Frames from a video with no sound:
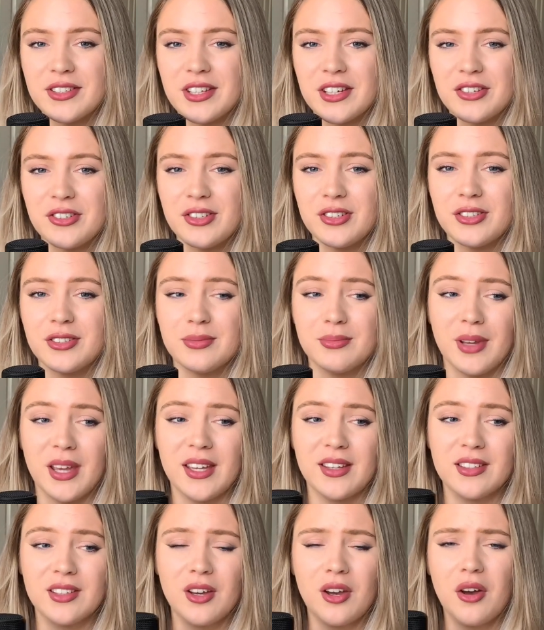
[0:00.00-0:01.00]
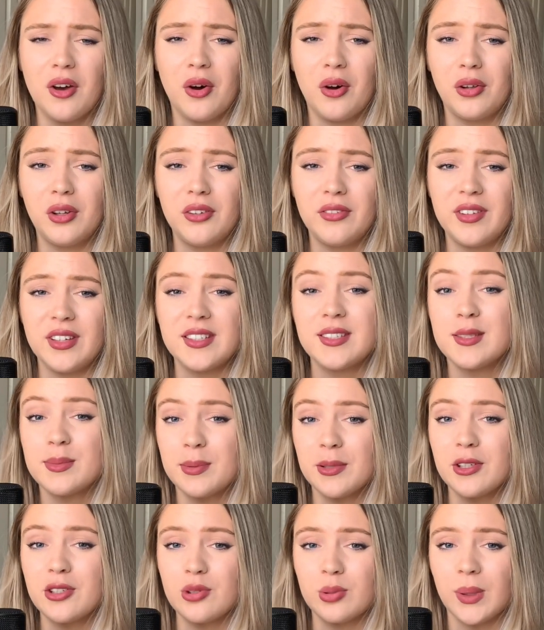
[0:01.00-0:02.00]
It just makes all of these
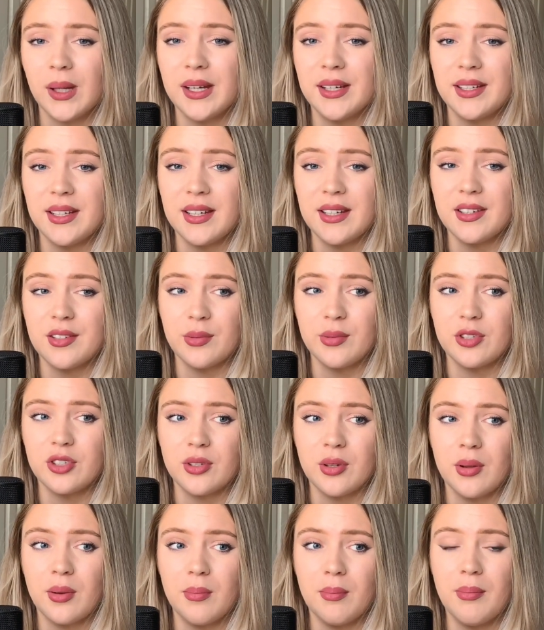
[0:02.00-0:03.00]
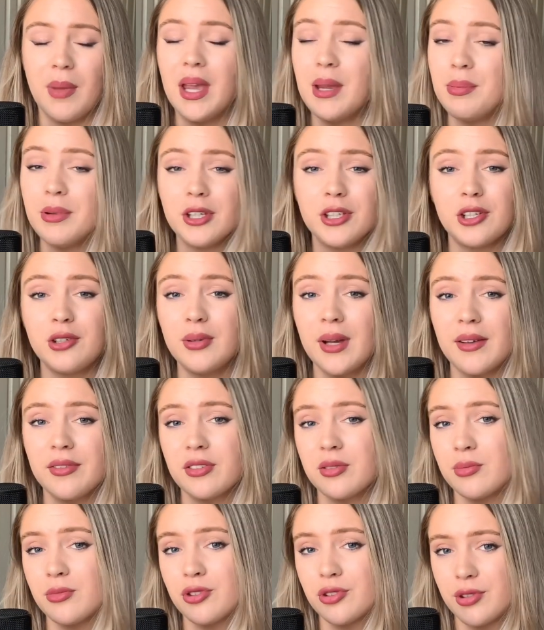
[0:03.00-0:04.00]
spiritual ideas, which maybe do have
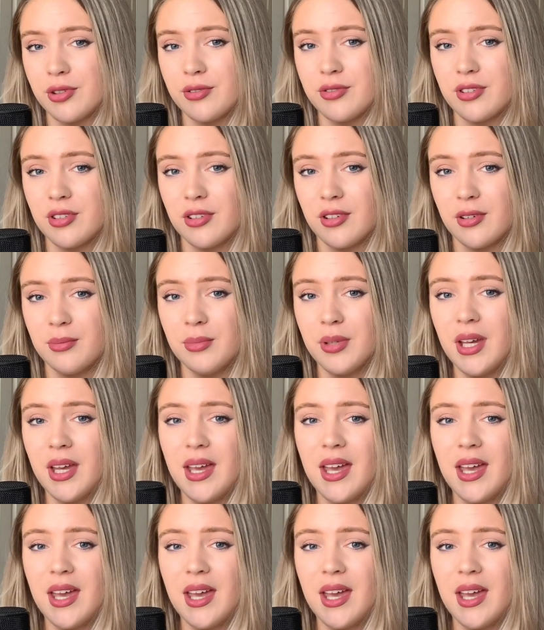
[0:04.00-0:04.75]
some truth to them,